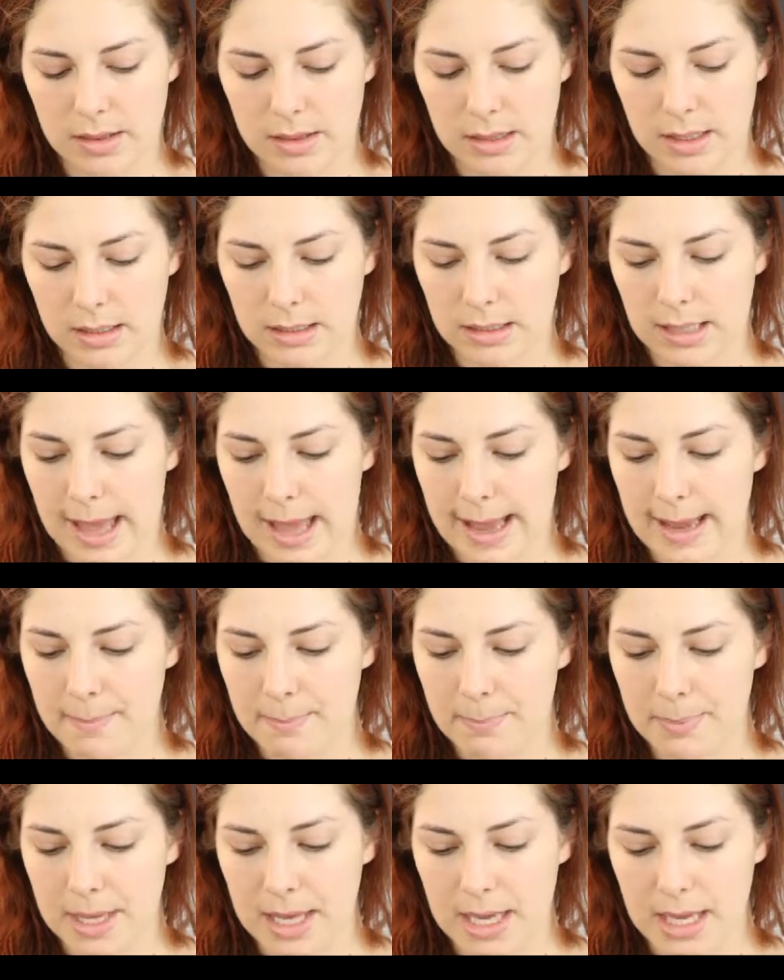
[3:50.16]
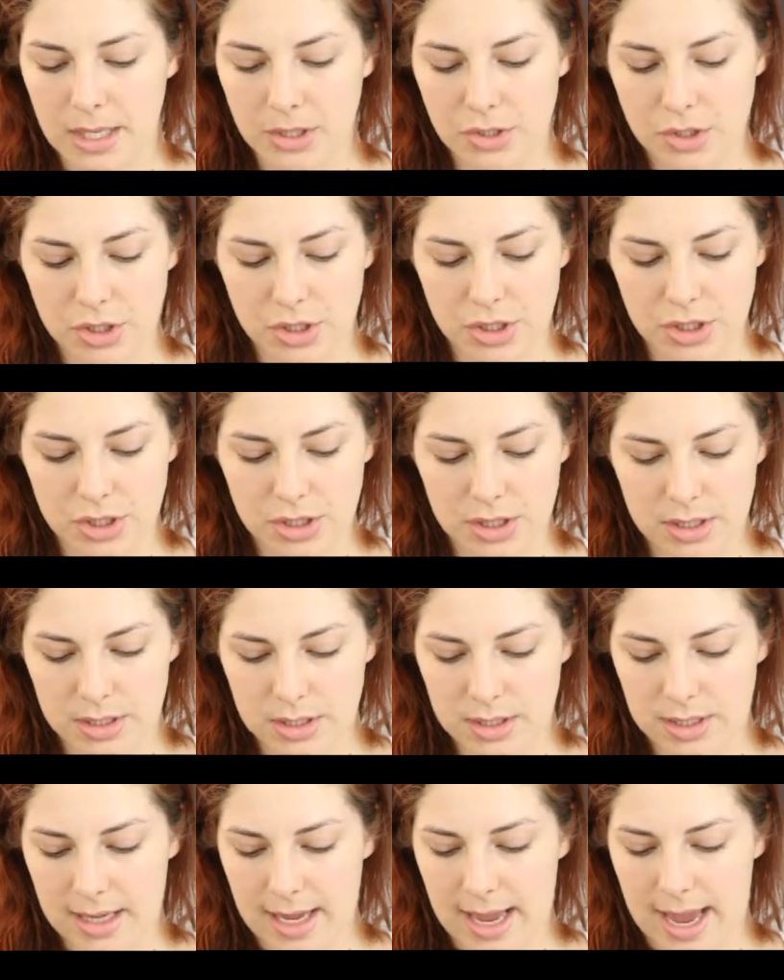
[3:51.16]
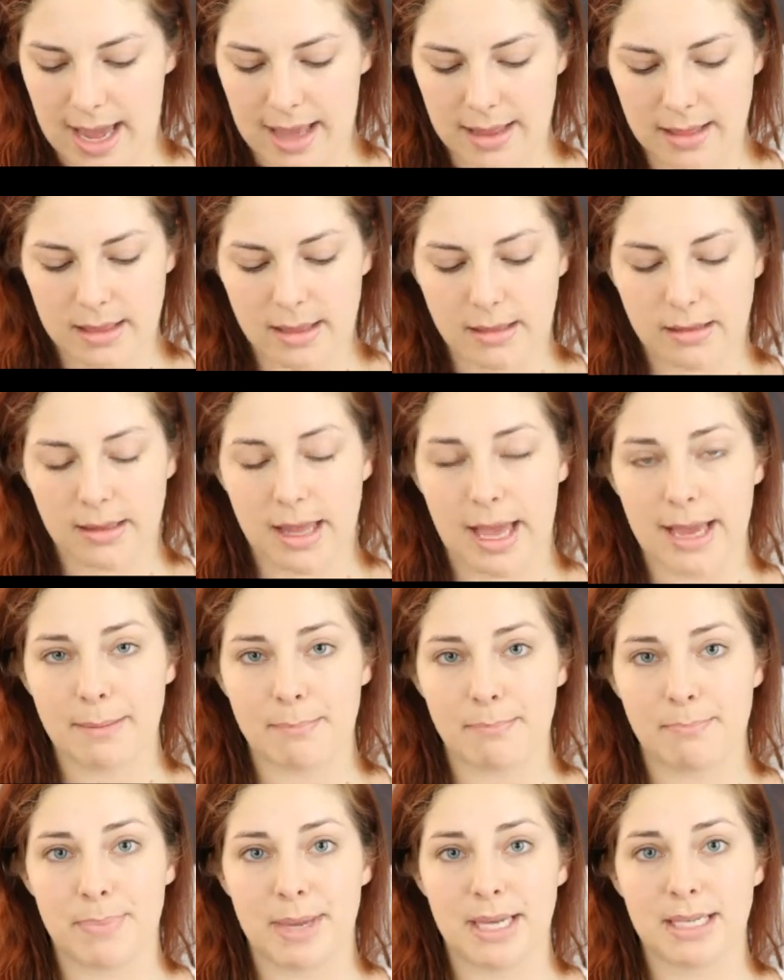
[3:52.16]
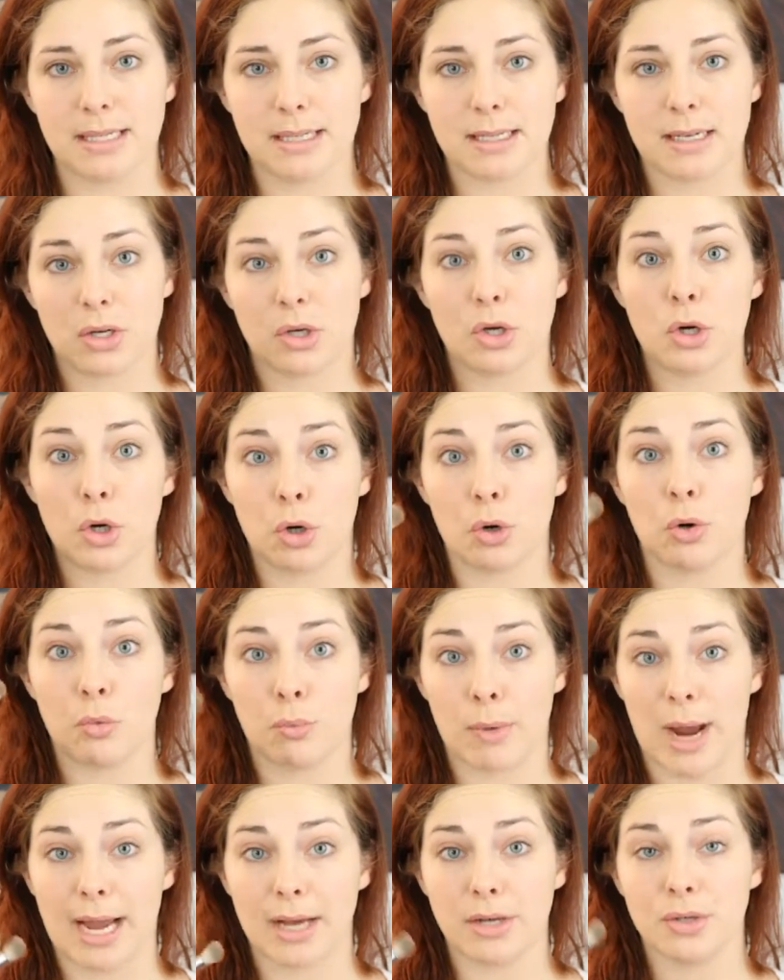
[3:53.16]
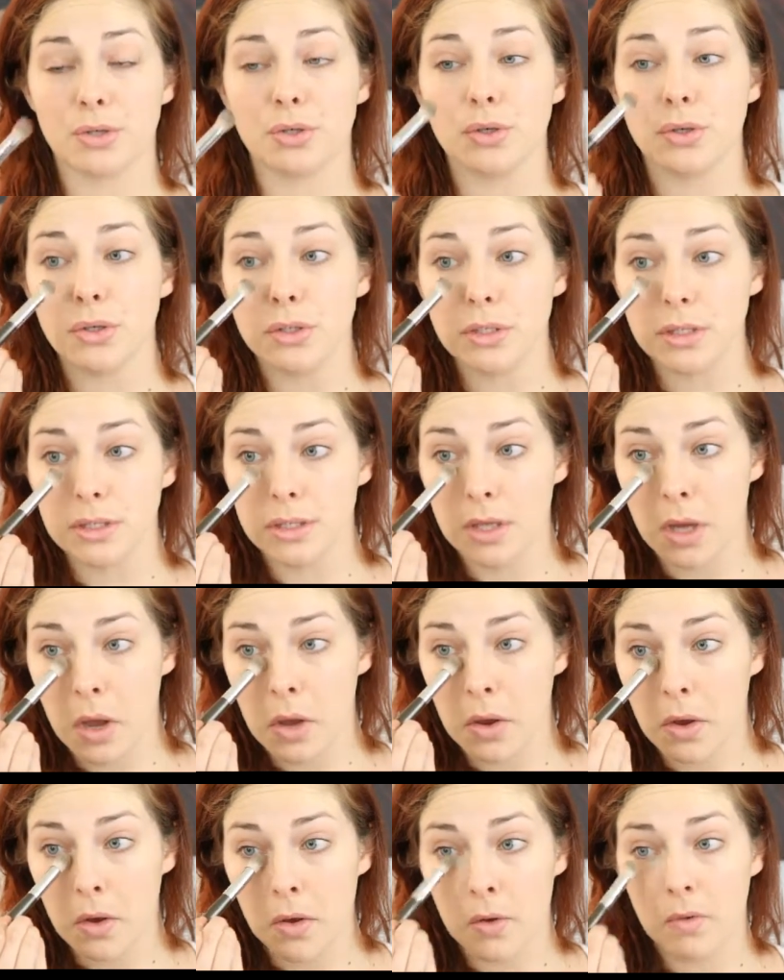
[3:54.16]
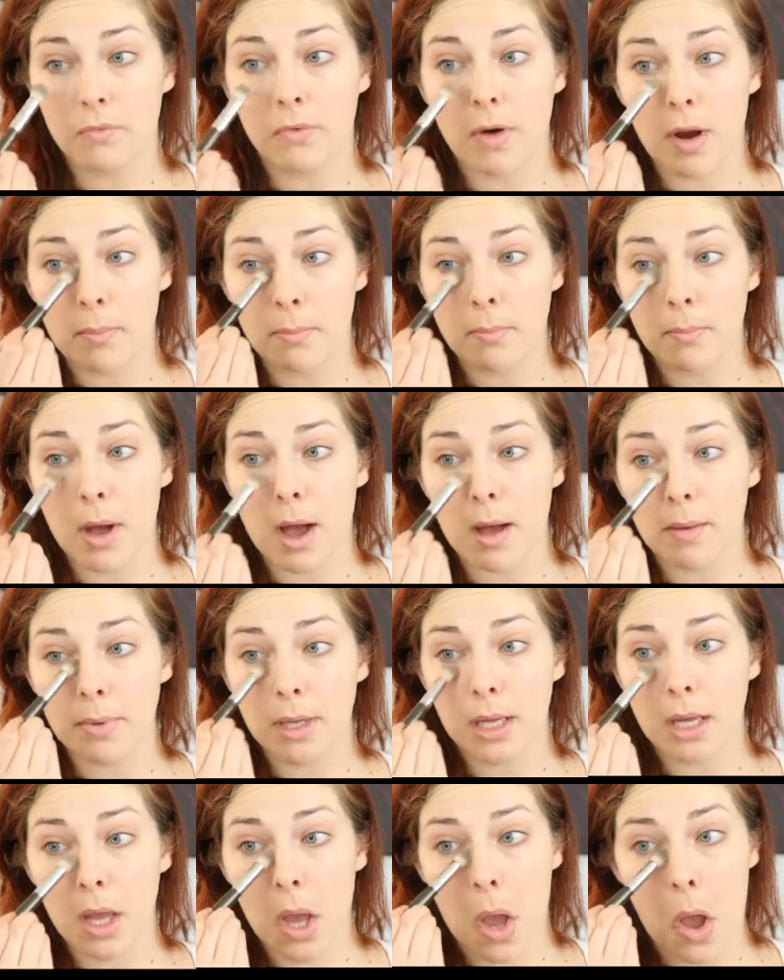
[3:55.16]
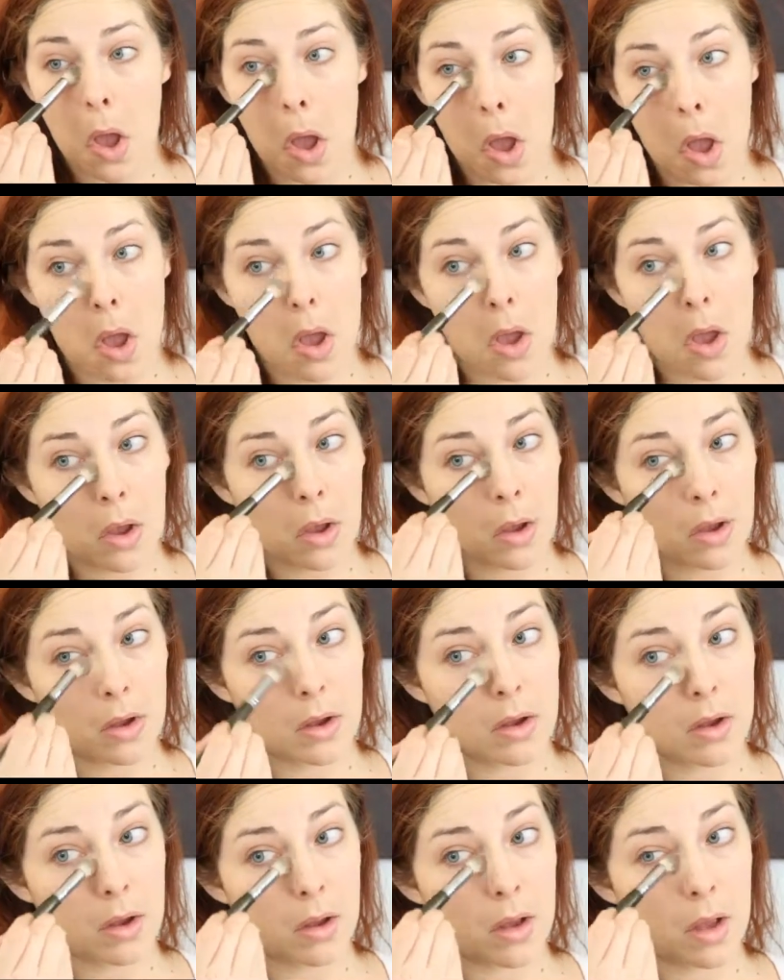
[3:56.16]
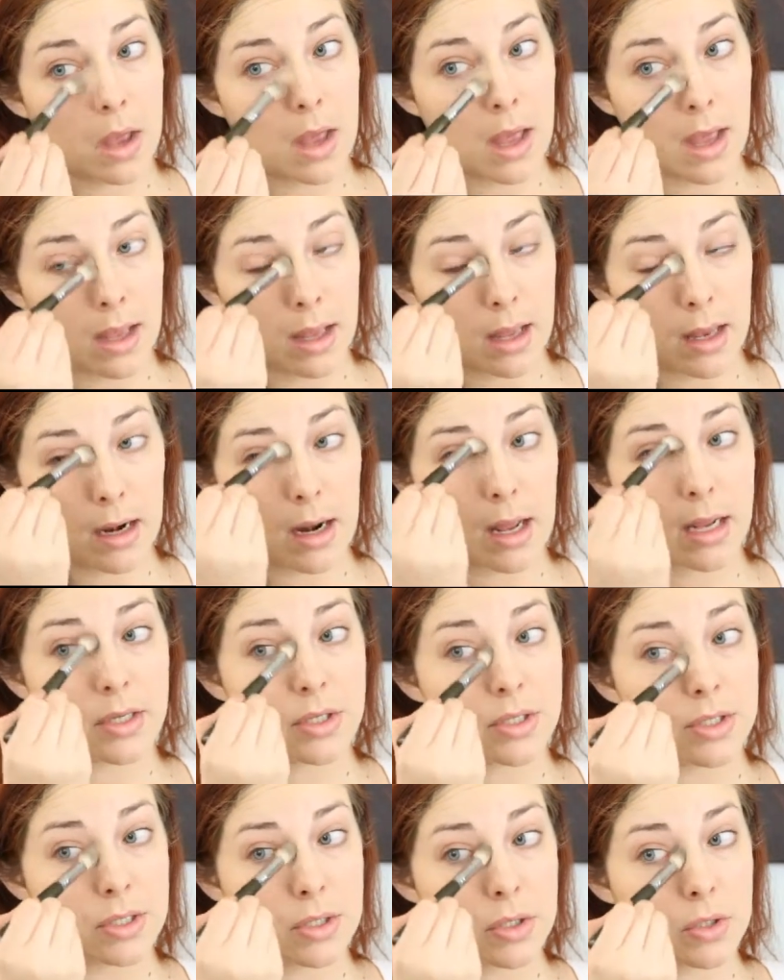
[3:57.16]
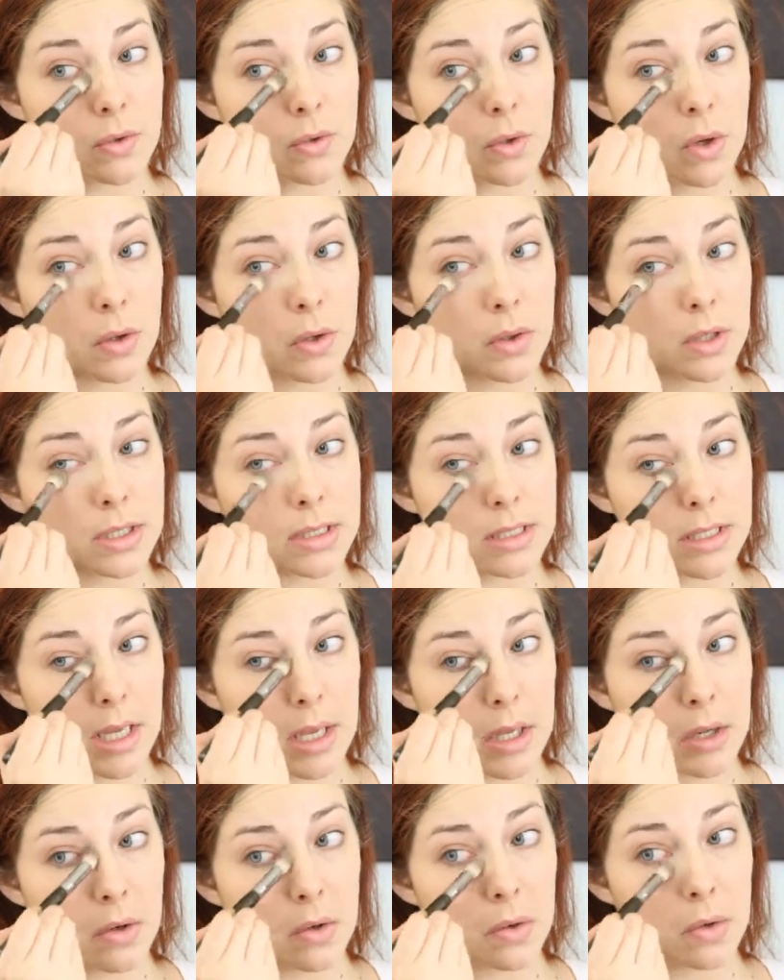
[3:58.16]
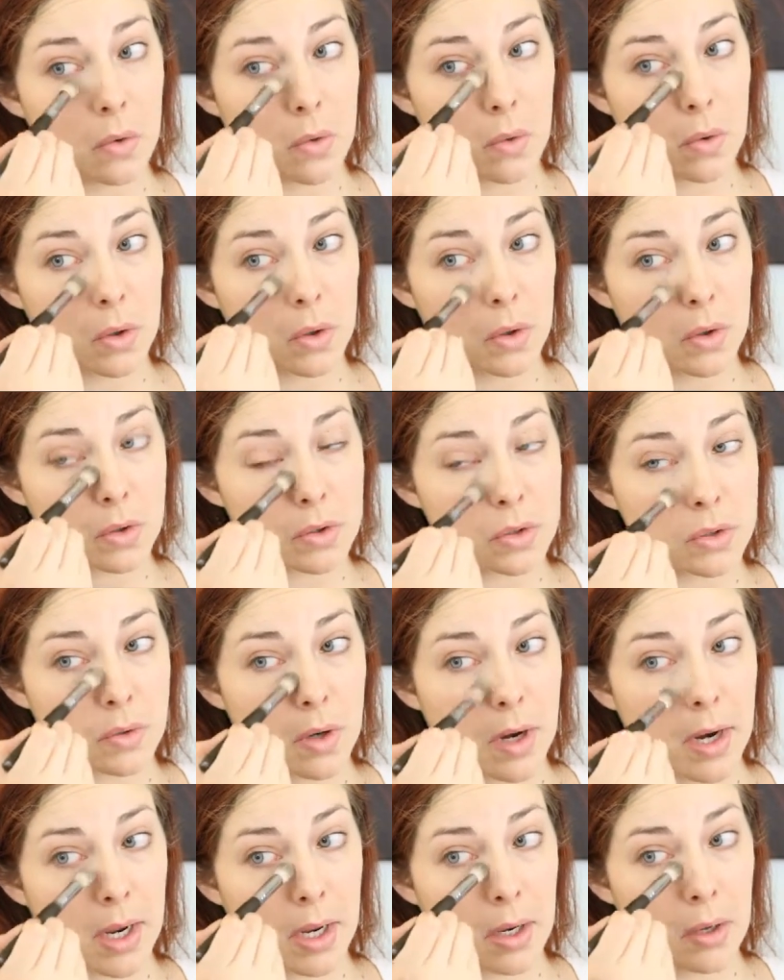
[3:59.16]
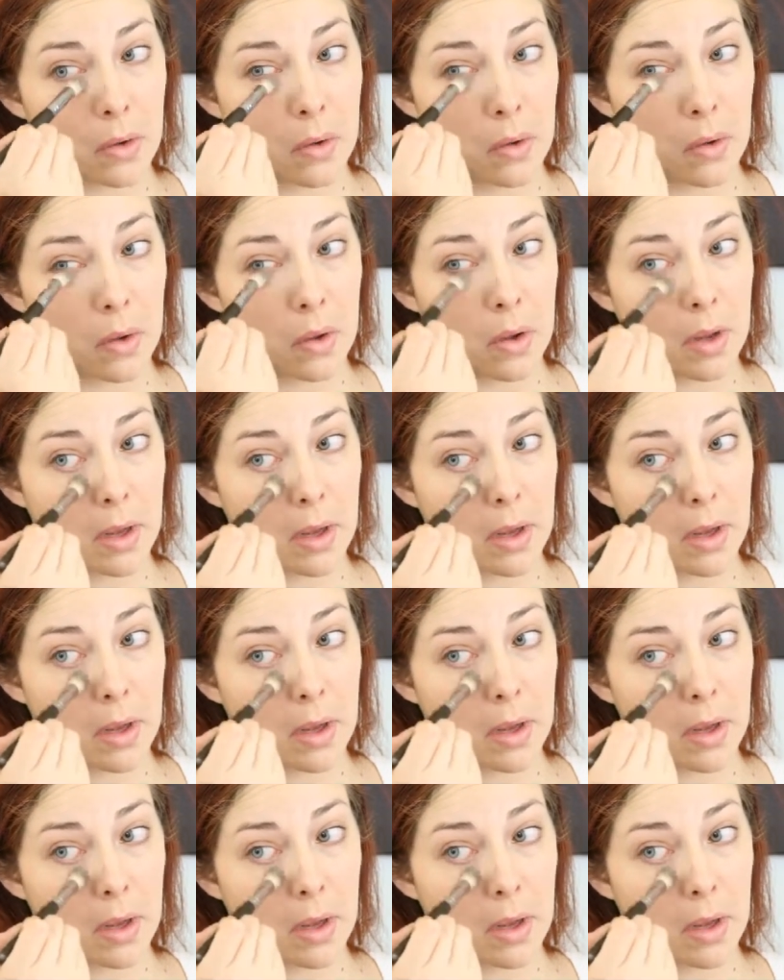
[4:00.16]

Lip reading: the light peach and the light bisque correctors from Bobbi, and I just do it on this inner corner triangle